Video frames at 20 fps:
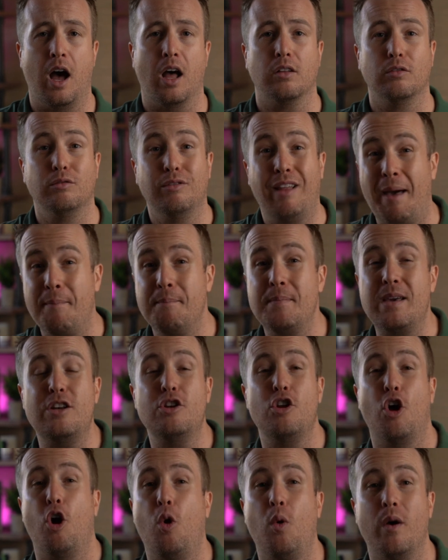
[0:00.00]
let me
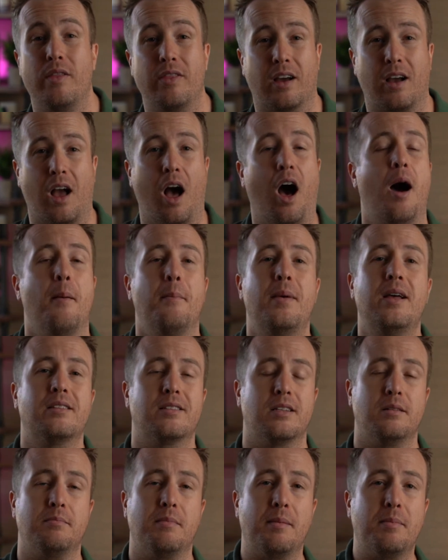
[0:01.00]
know in the
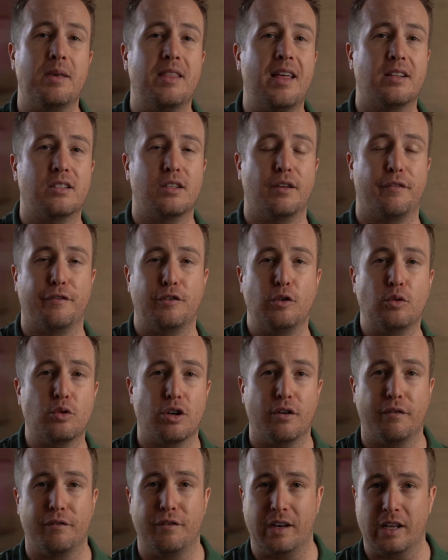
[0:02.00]
comments, and maybe that's a
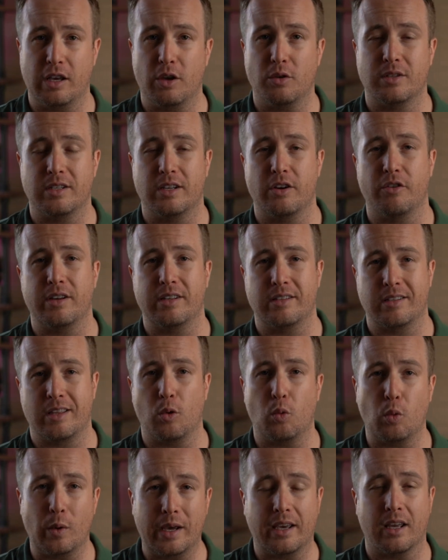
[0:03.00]
future video series
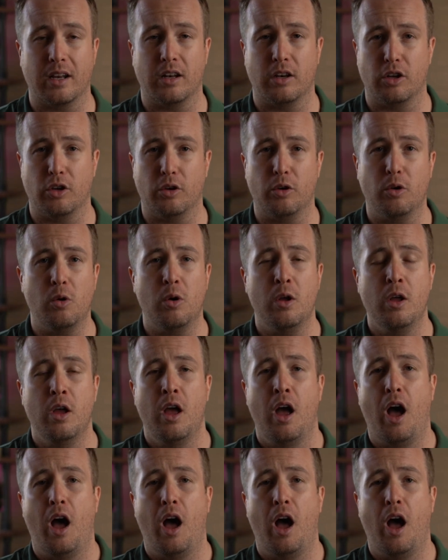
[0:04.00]
that we can do.